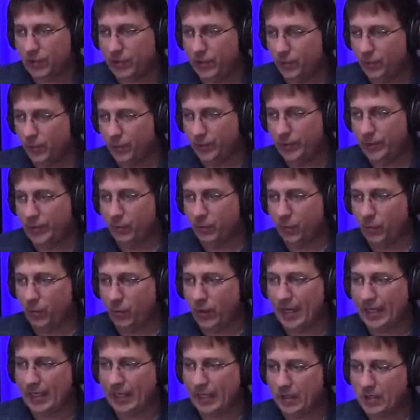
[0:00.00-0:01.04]
it will be more
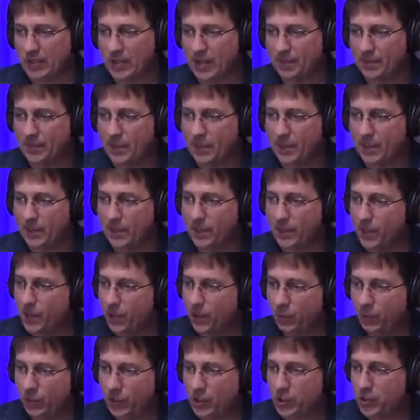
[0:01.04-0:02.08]
widely accepted.
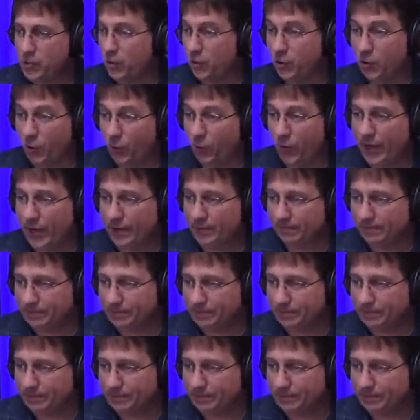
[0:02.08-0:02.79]
We just don't know when.